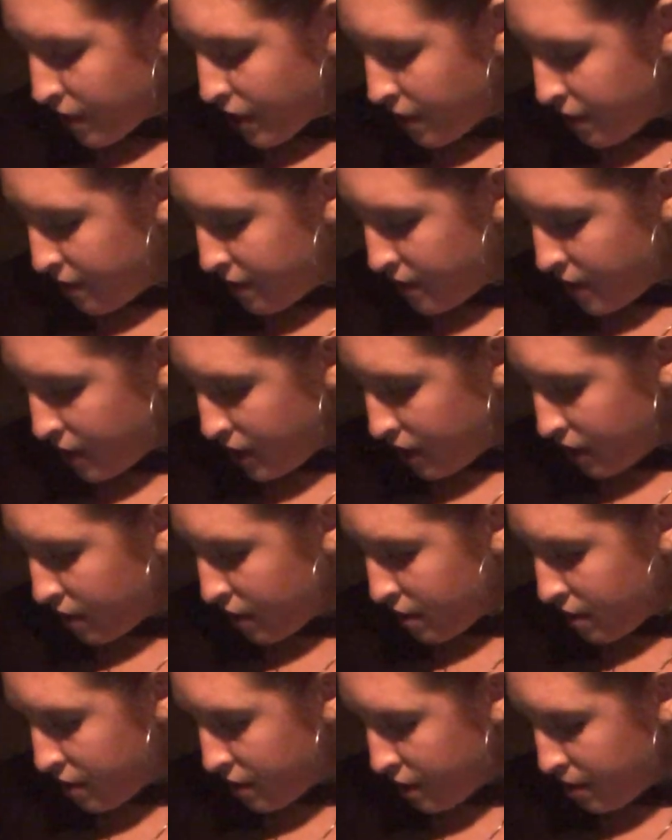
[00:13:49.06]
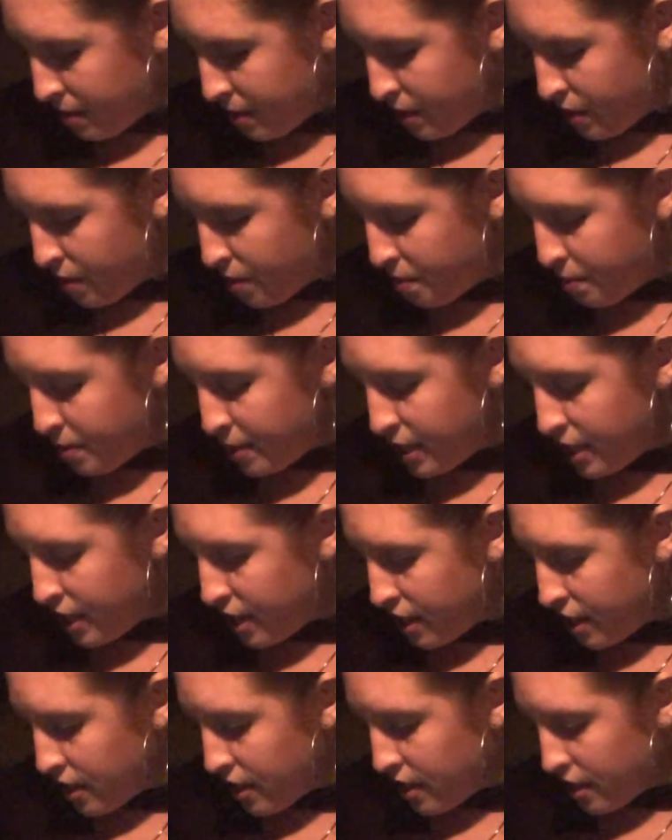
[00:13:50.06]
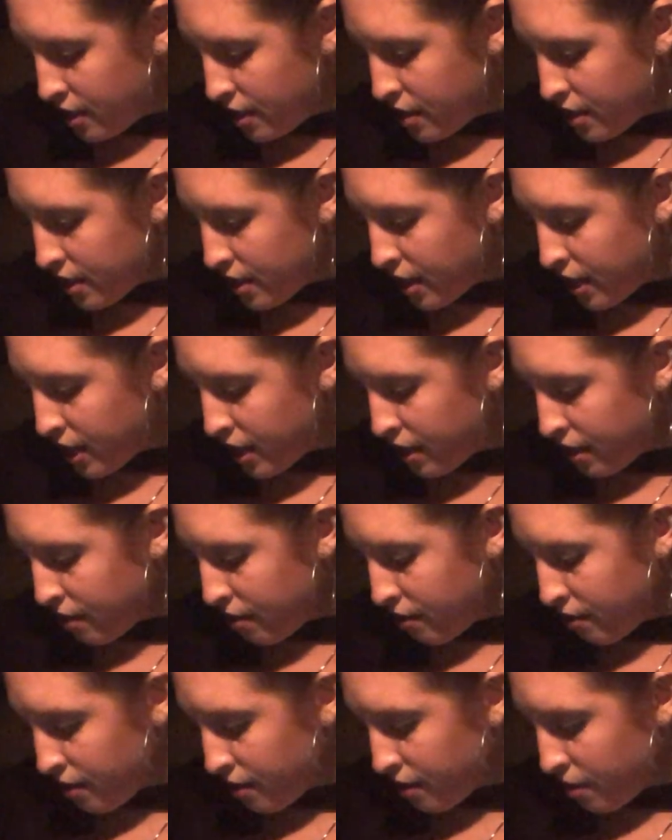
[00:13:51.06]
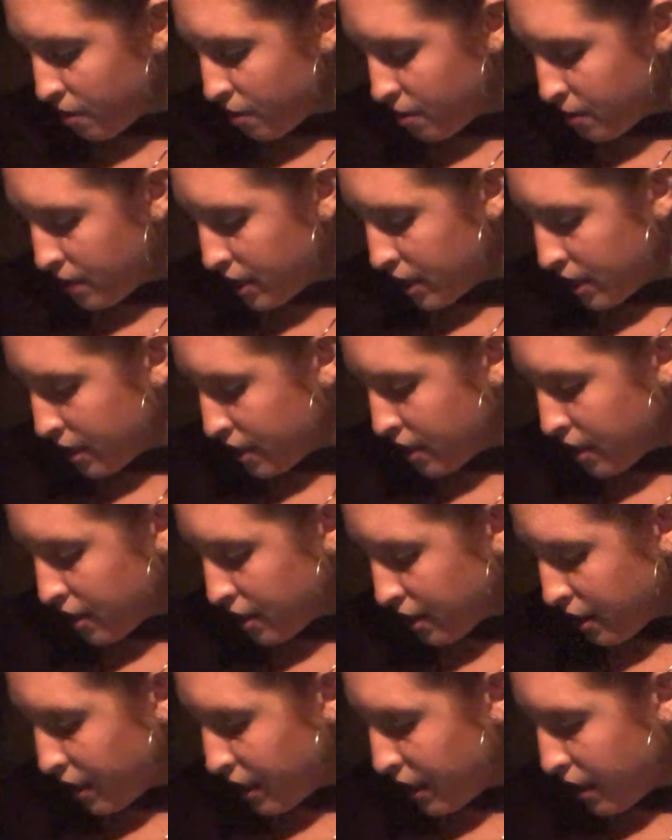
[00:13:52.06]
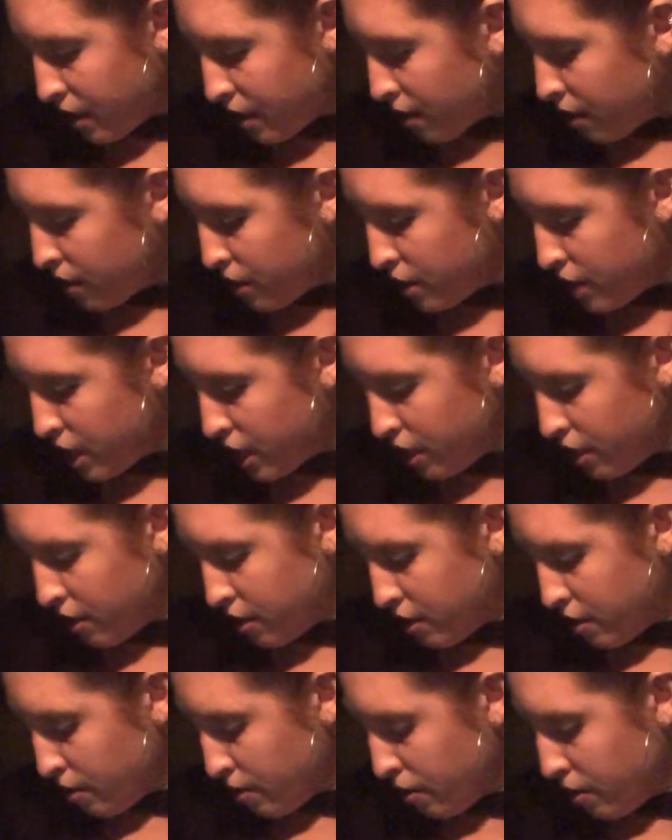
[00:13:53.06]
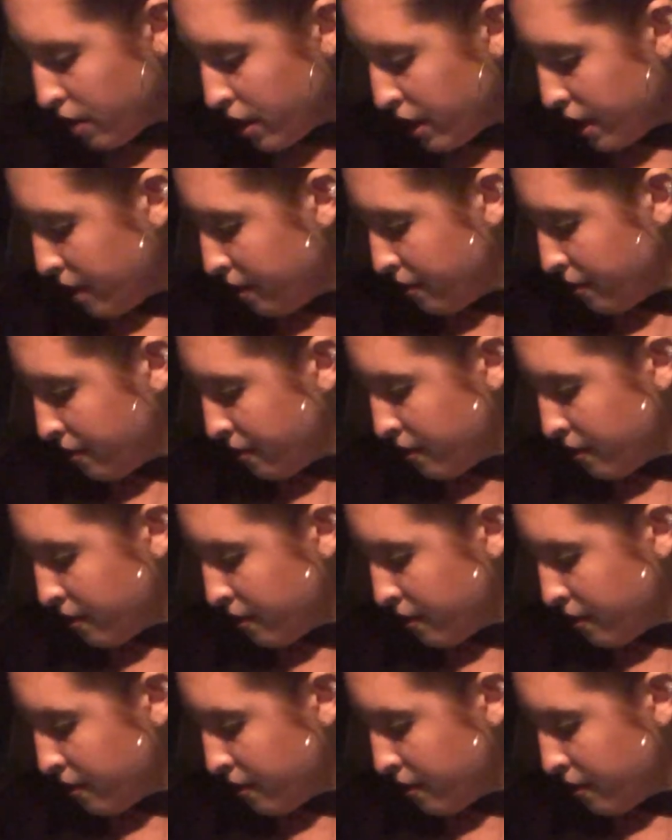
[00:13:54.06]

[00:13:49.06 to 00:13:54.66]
I feel like there's something about you being in a silent room that's gonna like change your life.